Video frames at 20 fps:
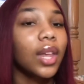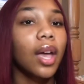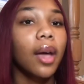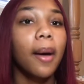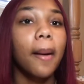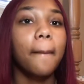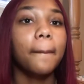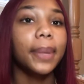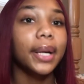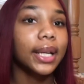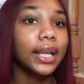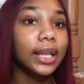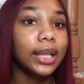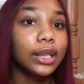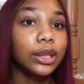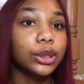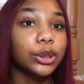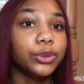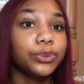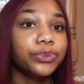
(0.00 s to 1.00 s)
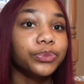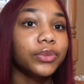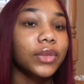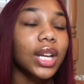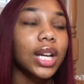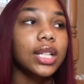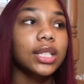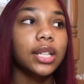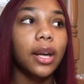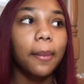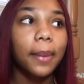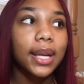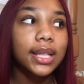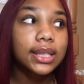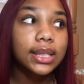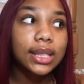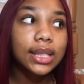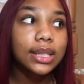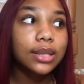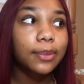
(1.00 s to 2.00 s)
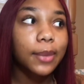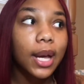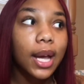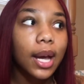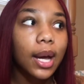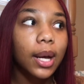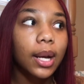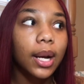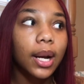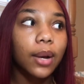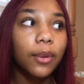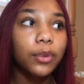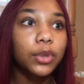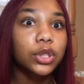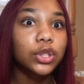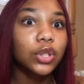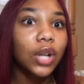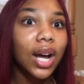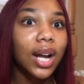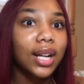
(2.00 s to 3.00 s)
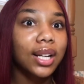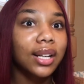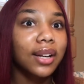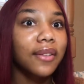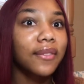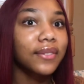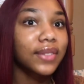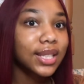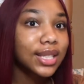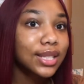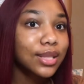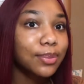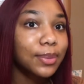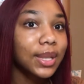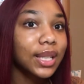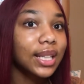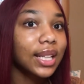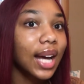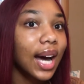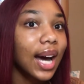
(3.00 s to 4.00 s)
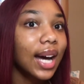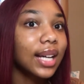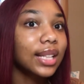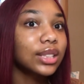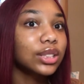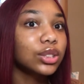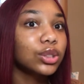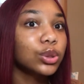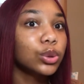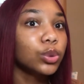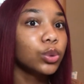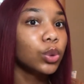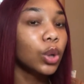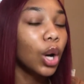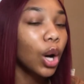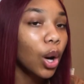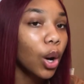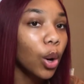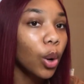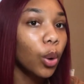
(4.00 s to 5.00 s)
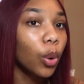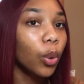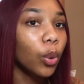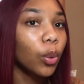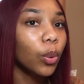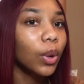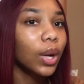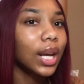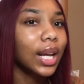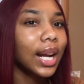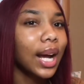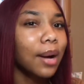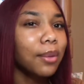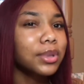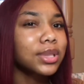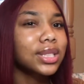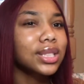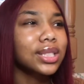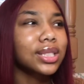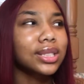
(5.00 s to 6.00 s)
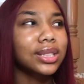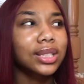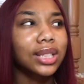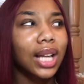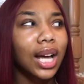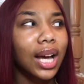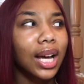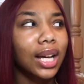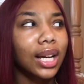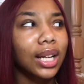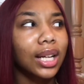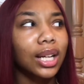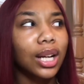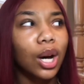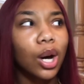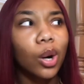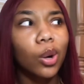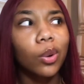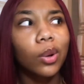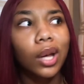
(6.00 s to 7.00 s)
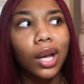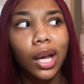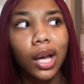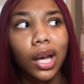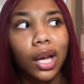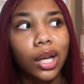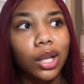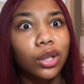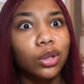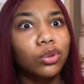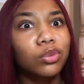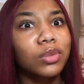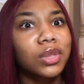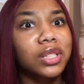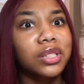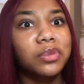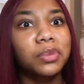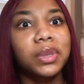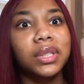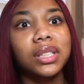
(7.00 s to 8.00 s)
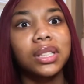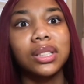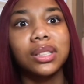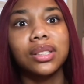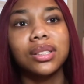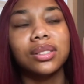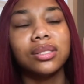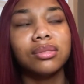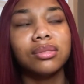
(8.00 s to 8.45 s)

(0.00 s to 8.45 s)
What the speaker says: But anywho, so basically this man was trying to convince me not to go. And I was just like, okay, you must be